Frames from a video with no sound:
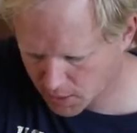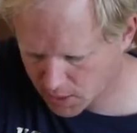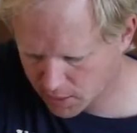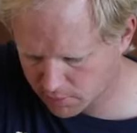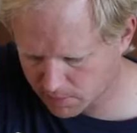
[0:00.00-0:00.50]

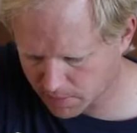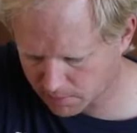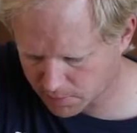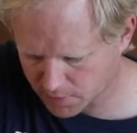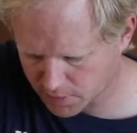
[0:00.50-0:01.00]
and
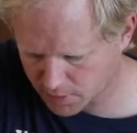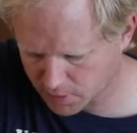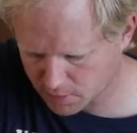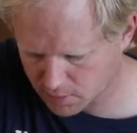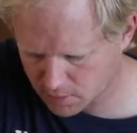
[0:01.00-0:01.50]
remember,
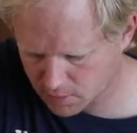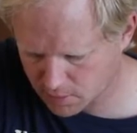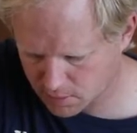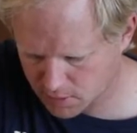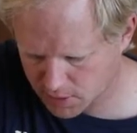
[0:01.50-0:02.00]
the
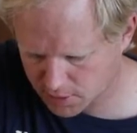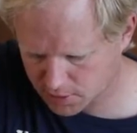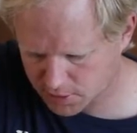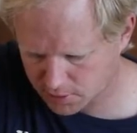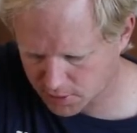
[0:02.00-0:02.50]
thinner
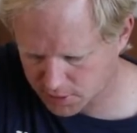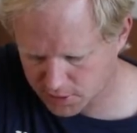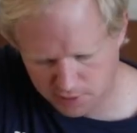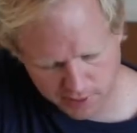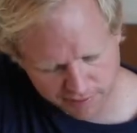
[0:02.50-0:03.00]
strings
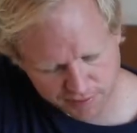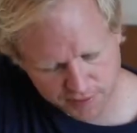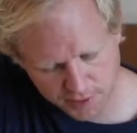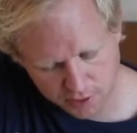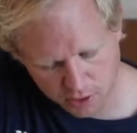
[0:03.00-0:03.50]
do have
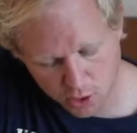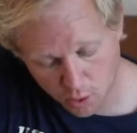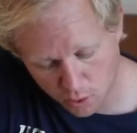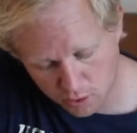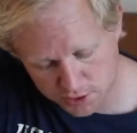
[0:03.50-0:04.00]
thinner
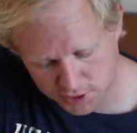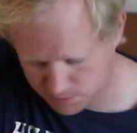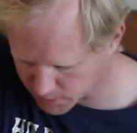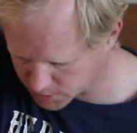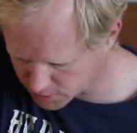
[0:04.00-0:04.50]
chords, especially